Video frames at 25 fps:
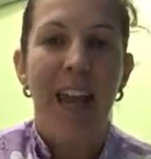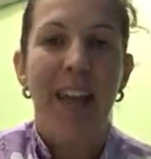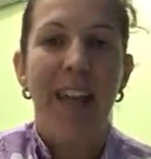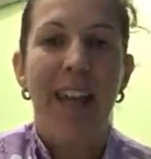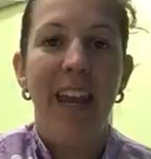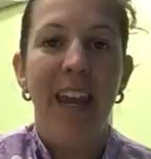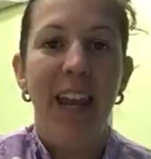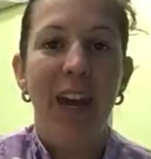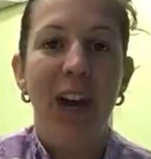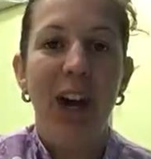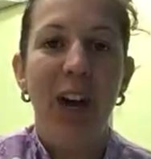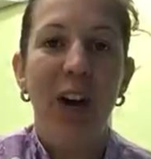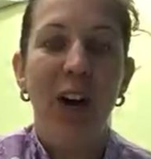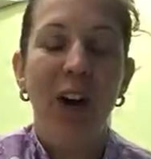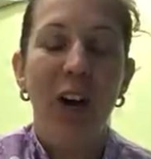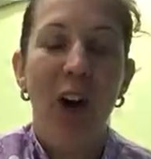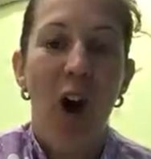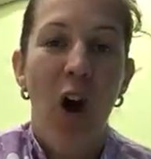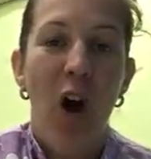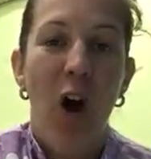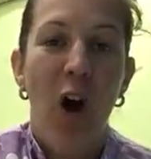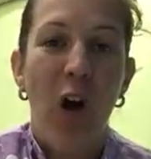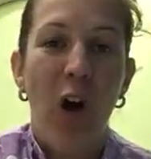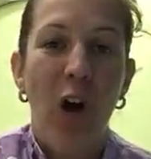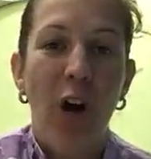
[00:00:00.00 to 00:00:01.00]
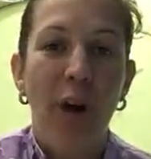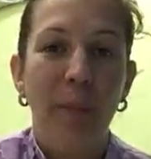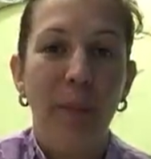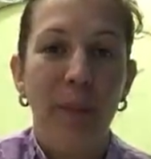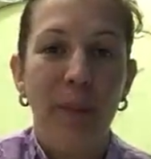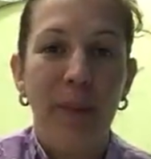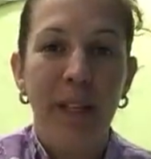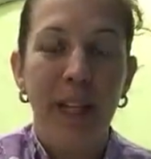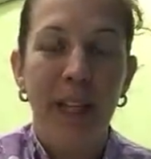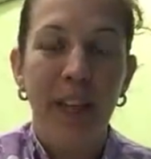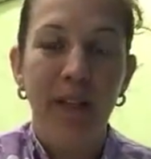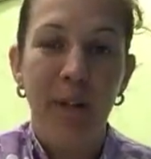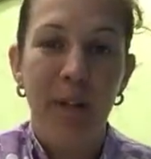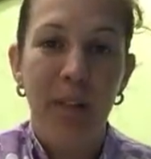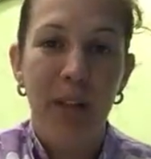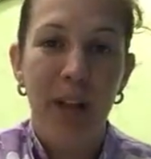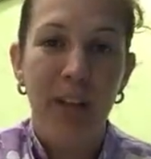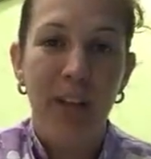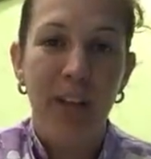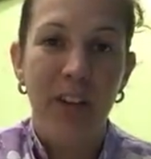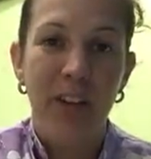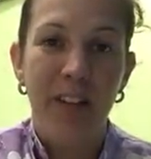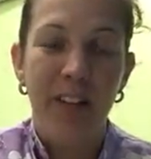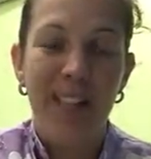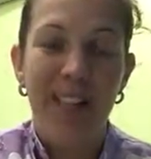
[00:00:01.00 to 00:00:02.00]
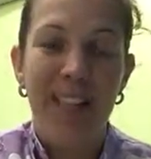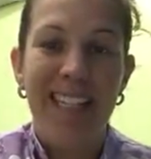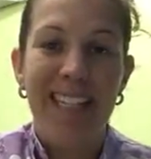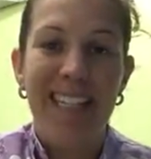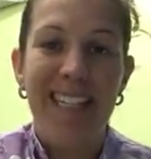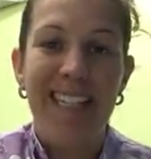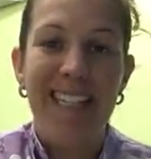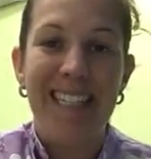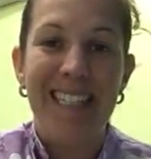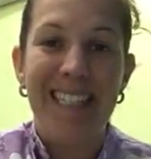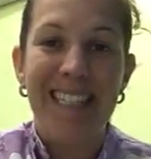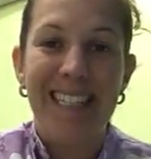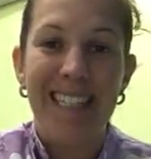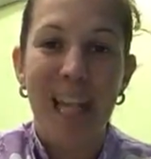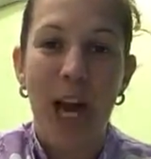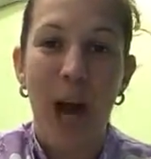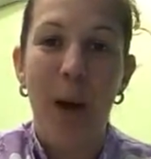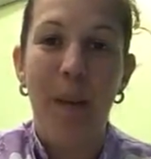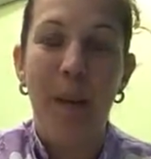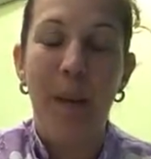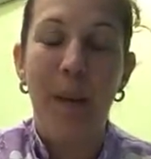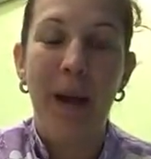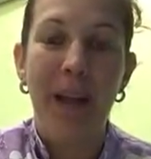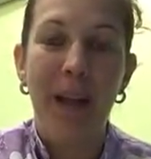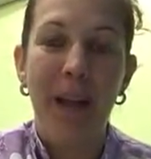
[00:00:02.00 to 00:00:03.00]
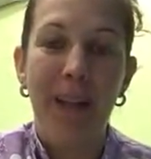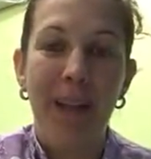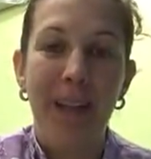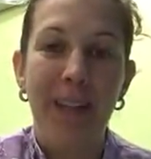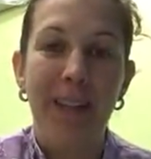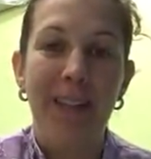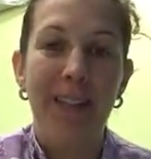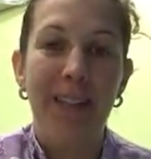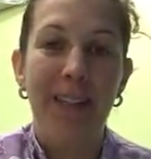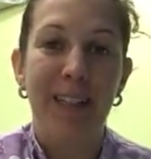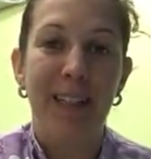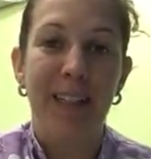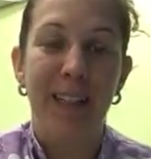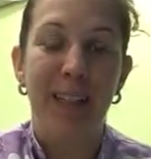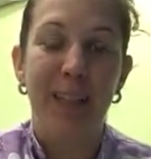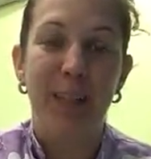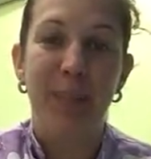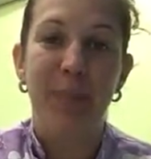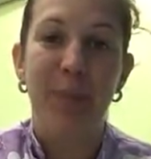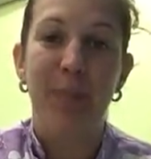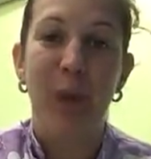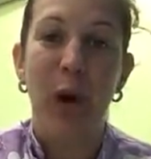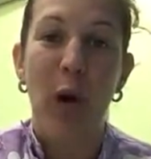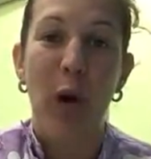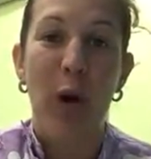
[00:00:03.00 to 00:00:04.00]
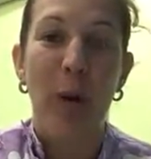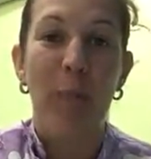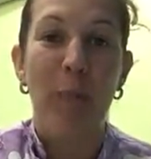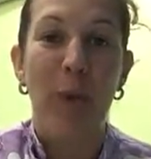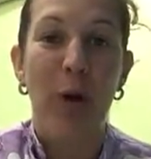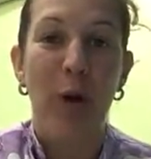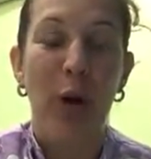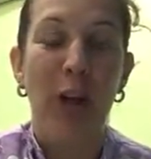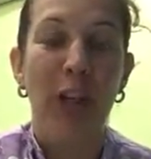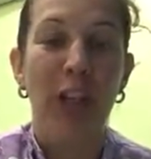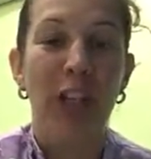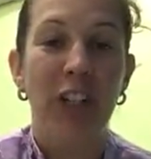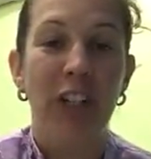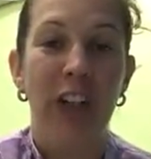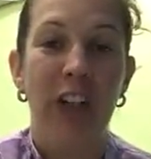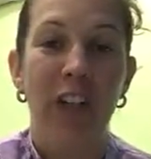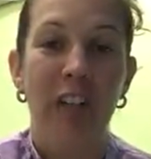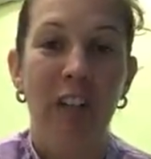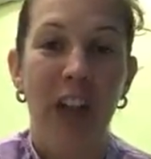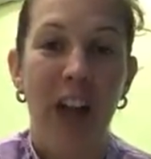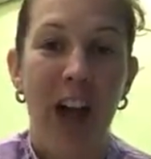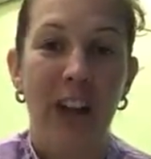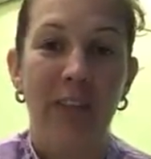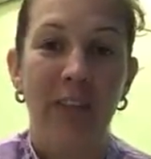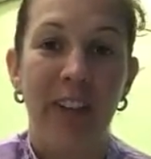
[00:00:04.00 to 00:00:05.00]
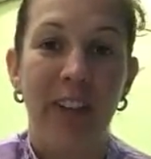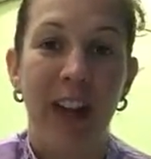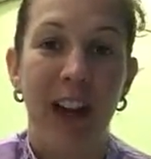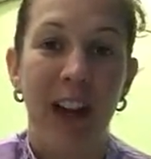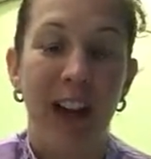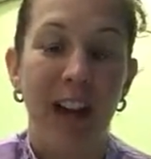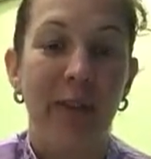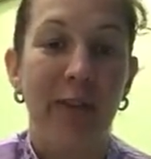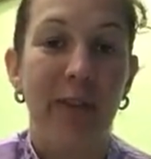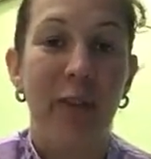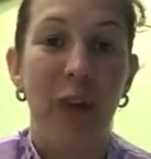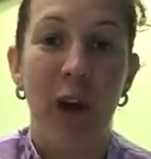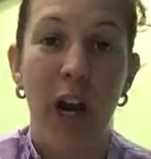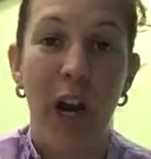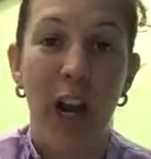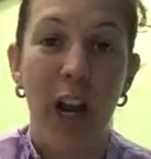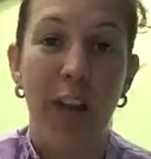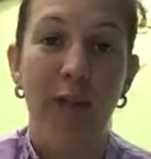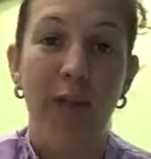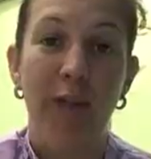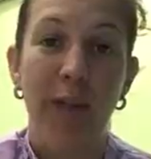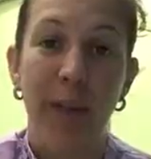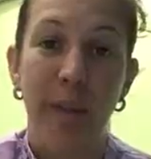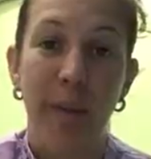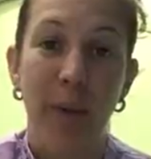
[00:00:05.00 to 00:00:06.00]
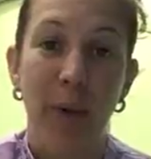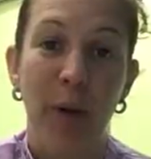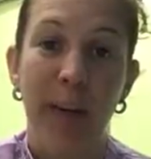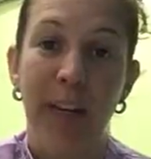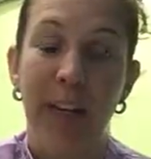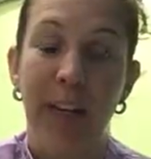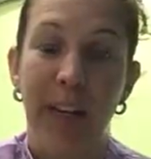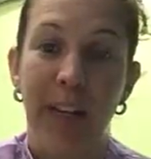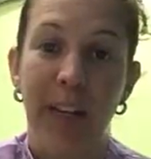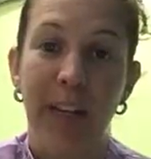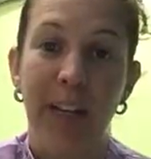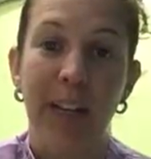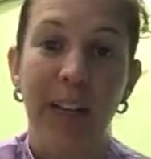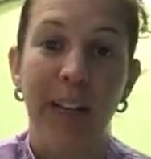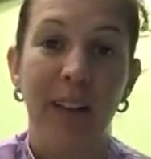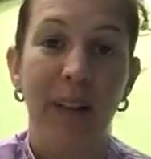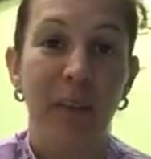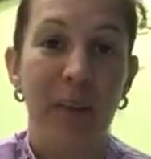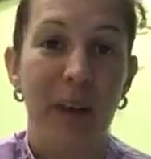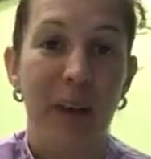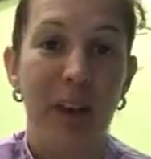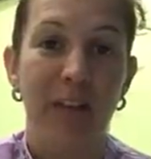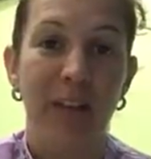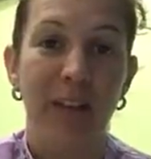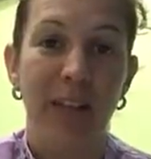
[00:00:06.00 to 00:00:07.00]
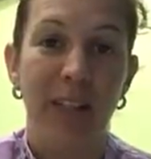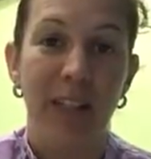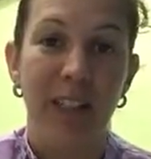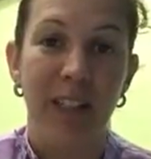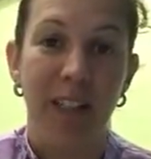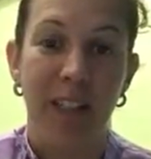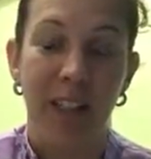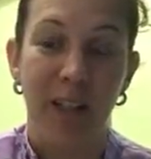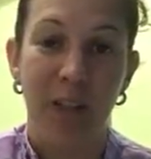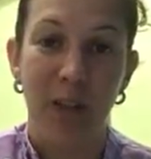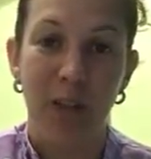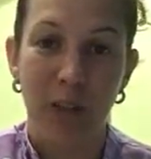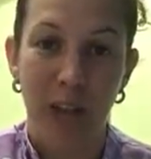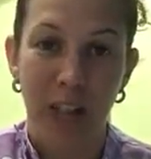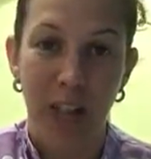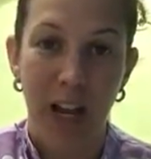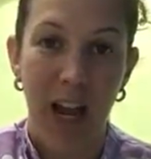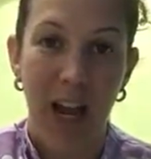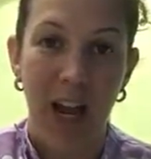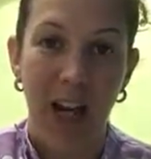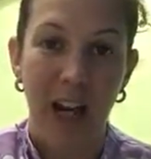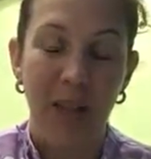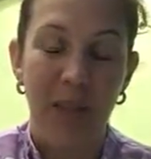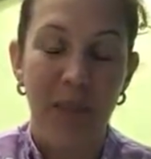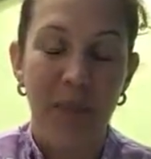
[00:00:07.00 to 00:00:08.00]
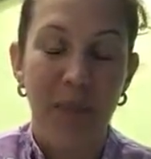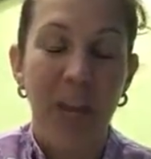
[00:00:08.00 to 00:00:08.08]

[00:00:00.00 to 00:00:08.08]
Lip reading: Now, I believe in mouth rinses in some instances, but I'm not a general advocate for everybody needing them every single day.